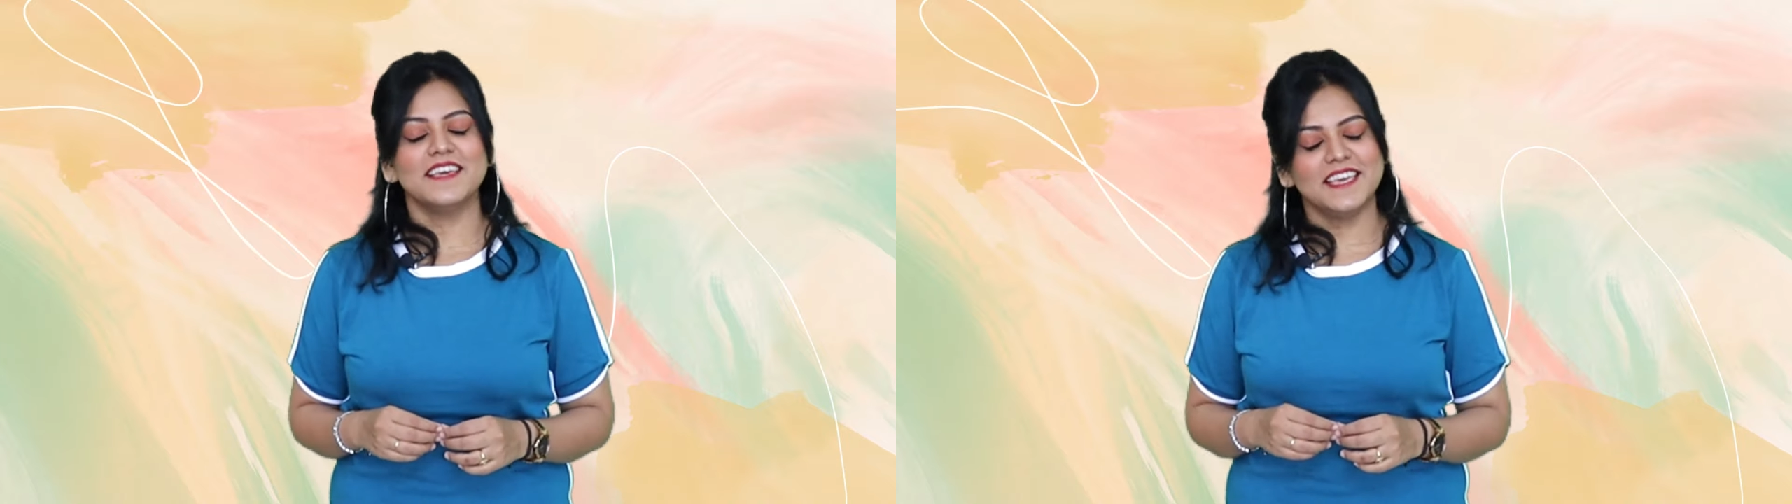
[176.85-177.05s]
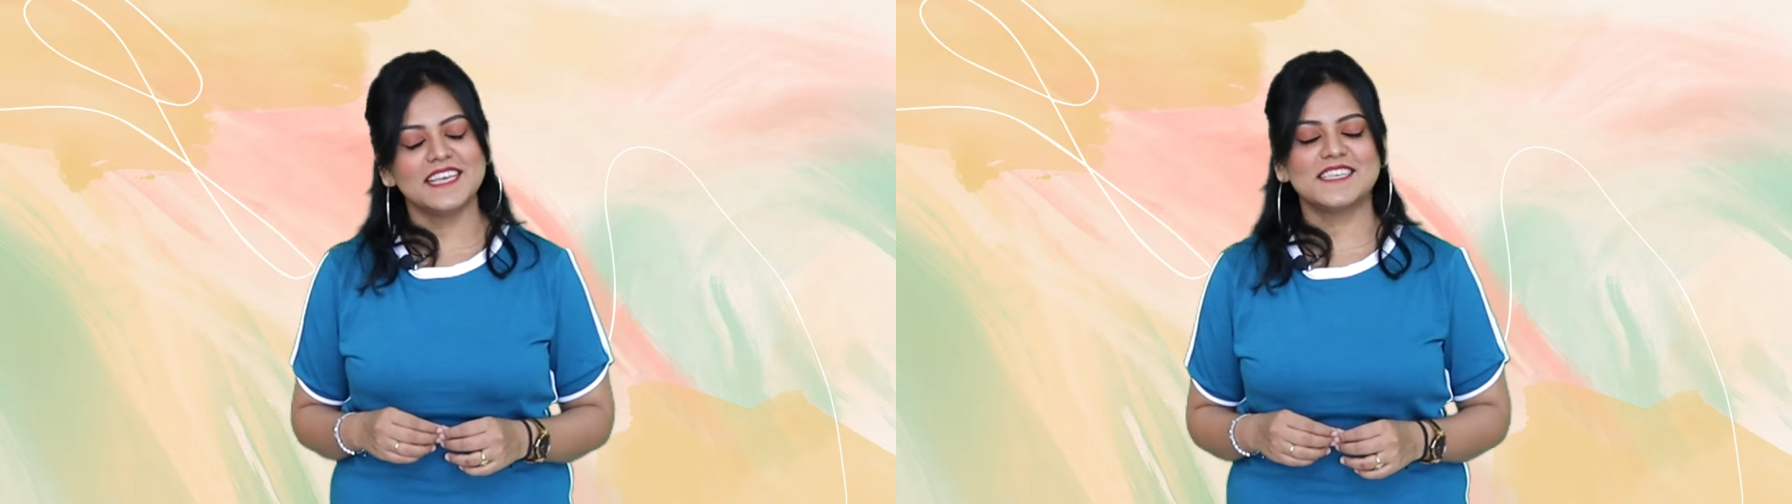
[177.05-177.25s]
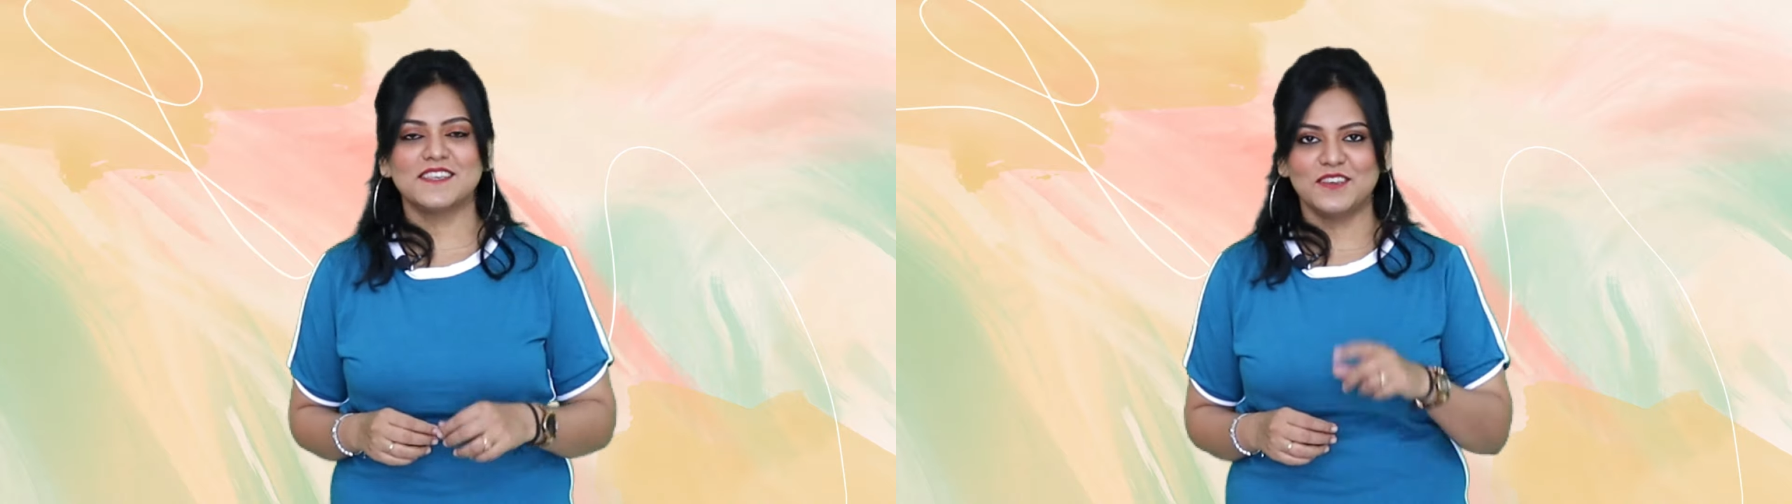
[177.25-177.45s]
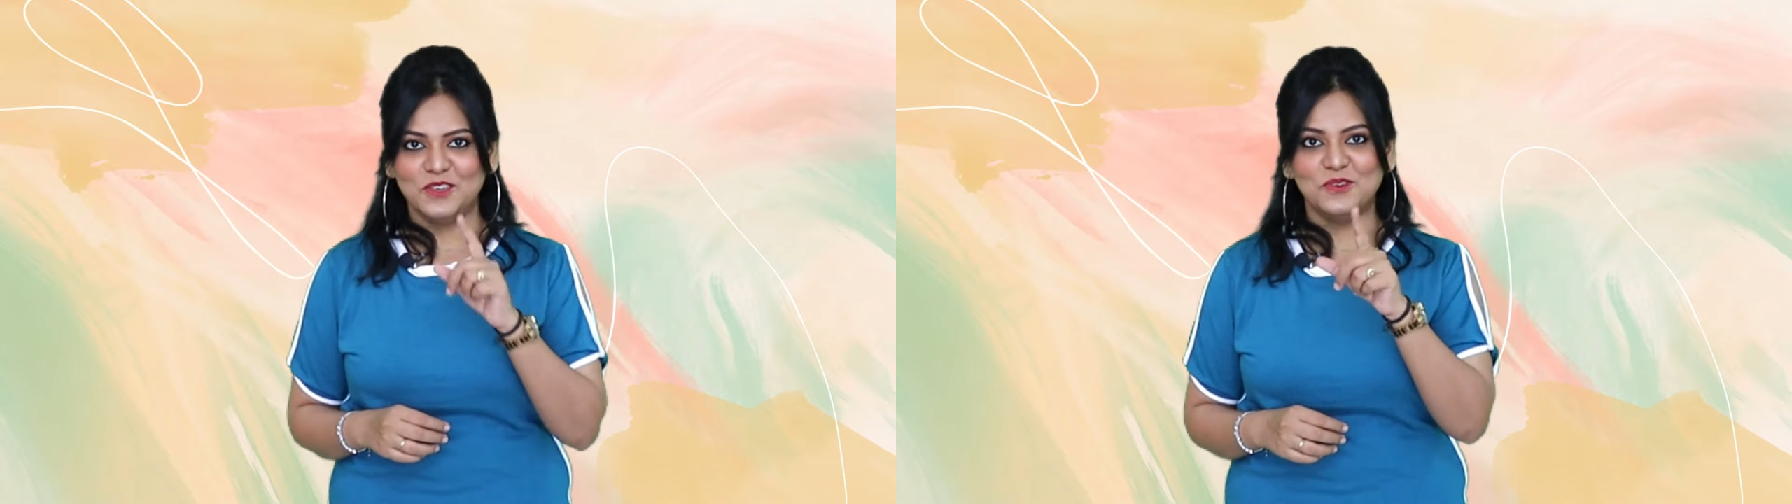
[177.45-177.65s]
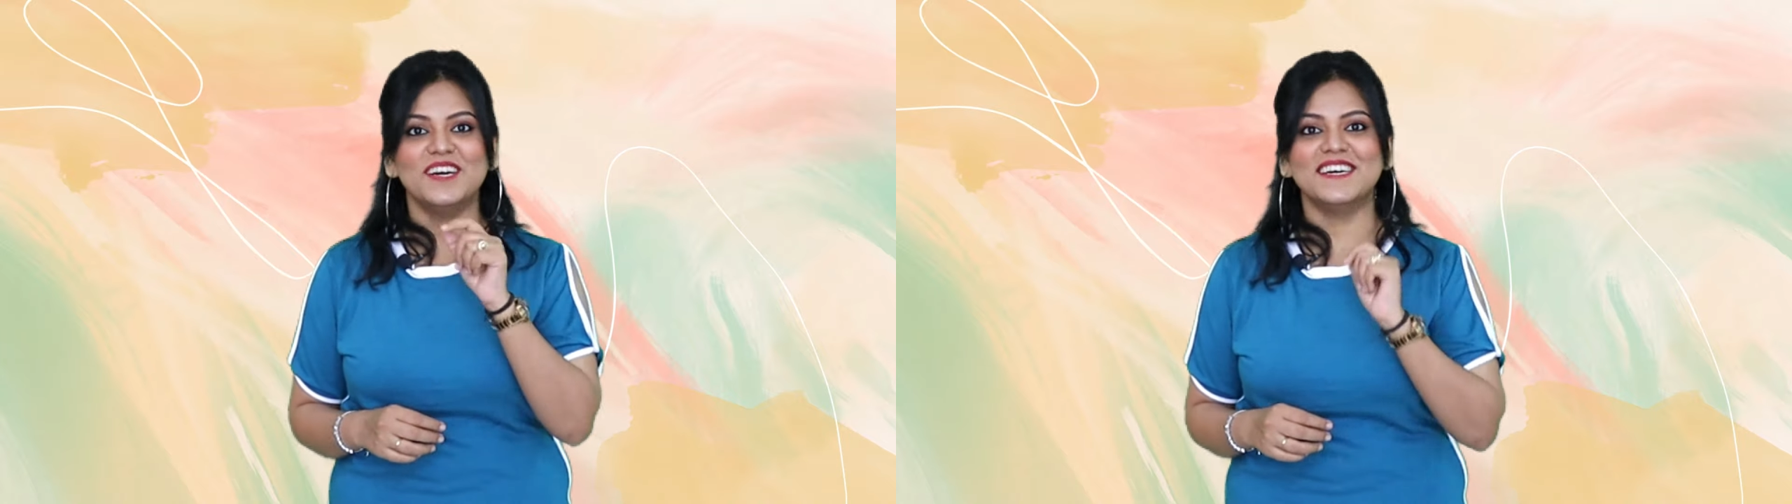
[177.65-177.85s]
Yes,
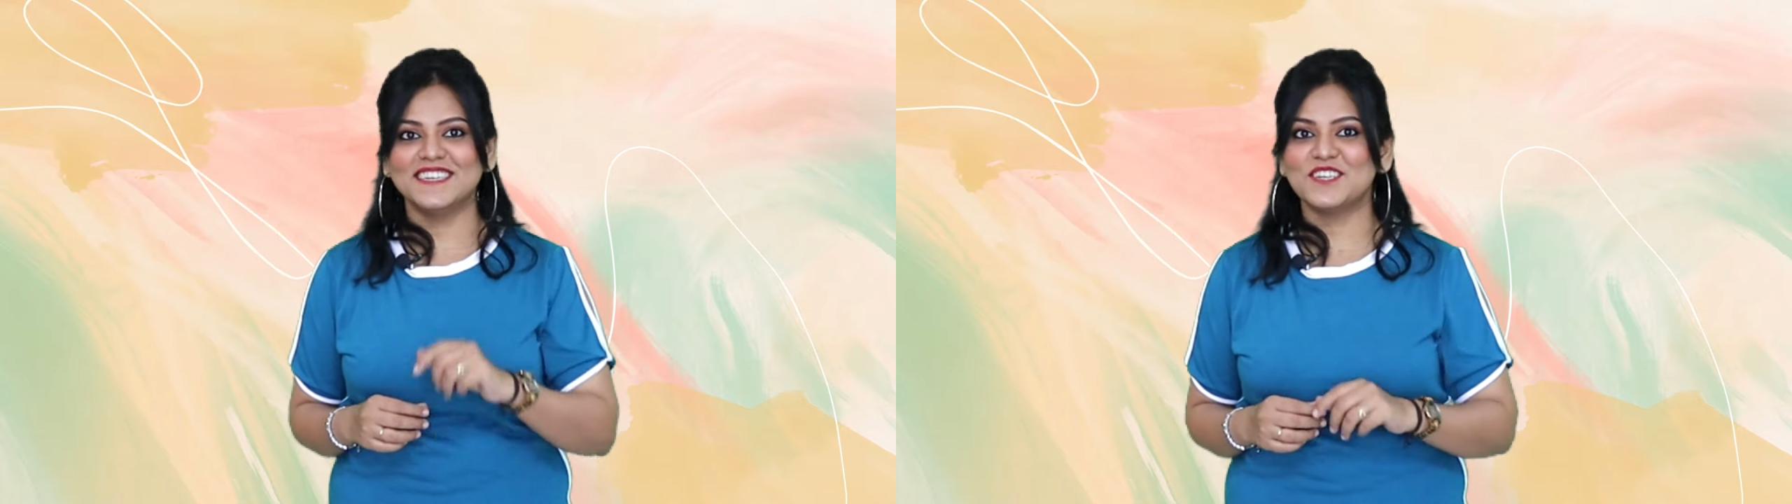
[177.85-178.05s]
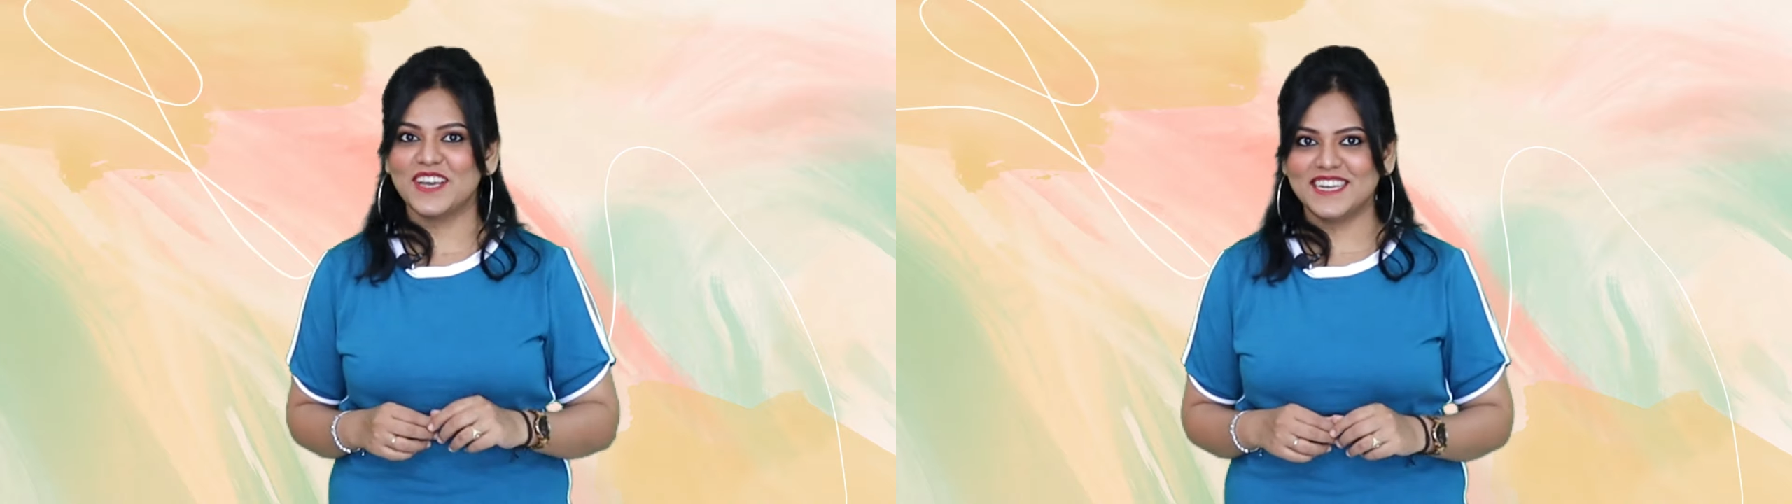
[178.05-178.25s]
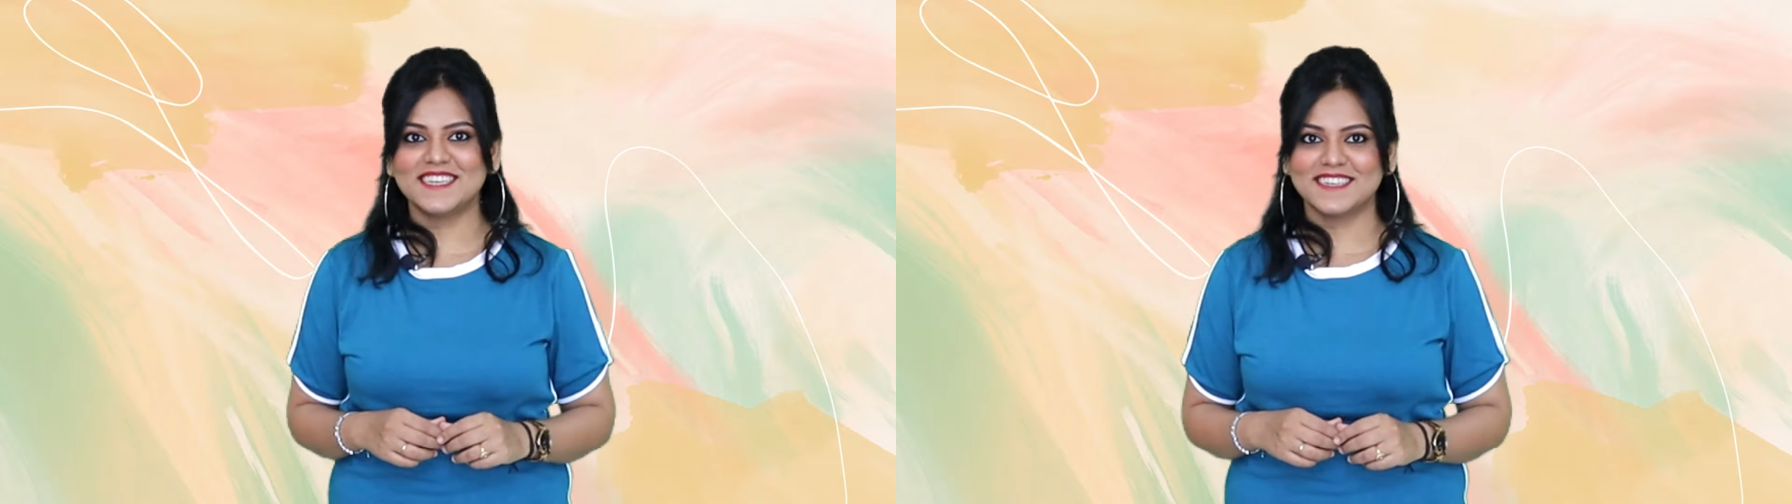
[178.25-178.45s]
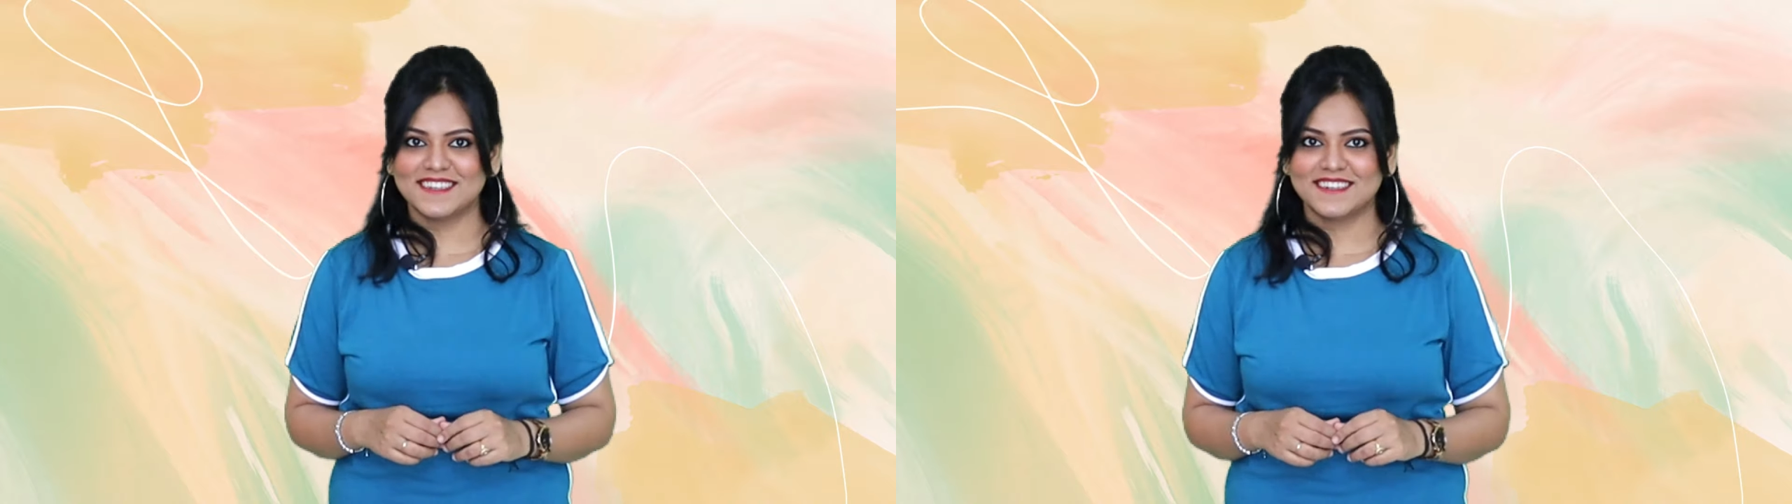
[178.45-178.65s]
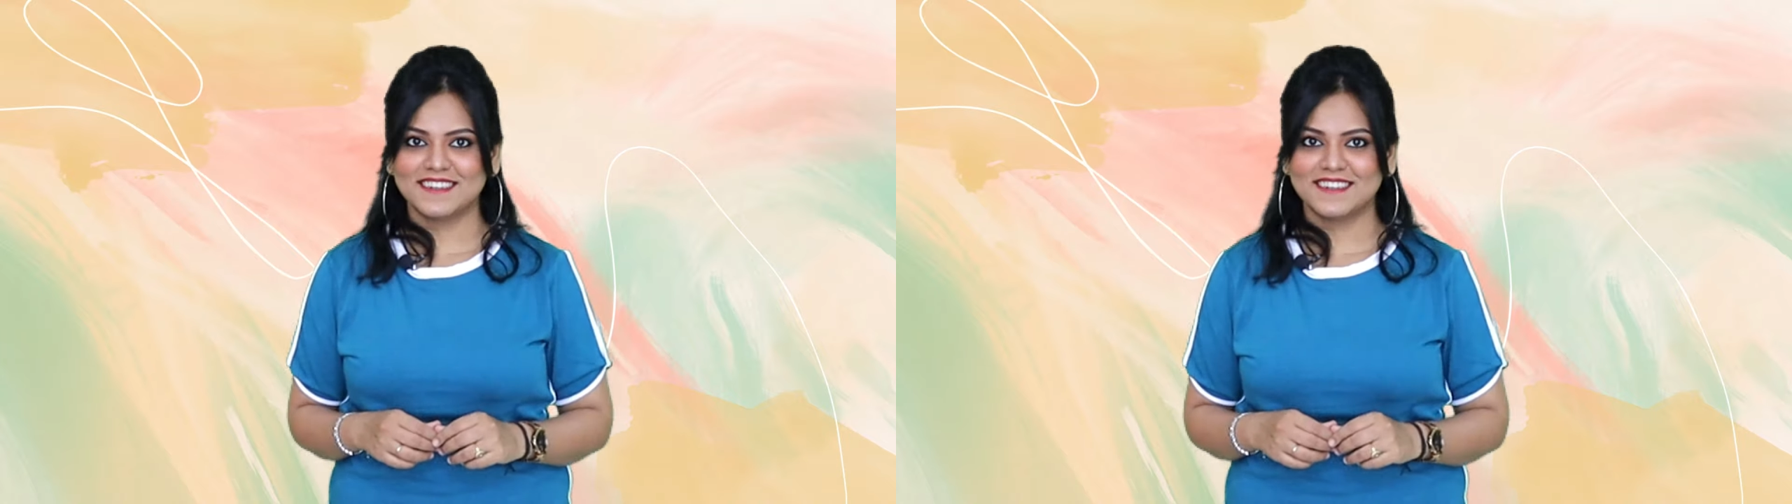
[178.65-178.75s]
you heard it right.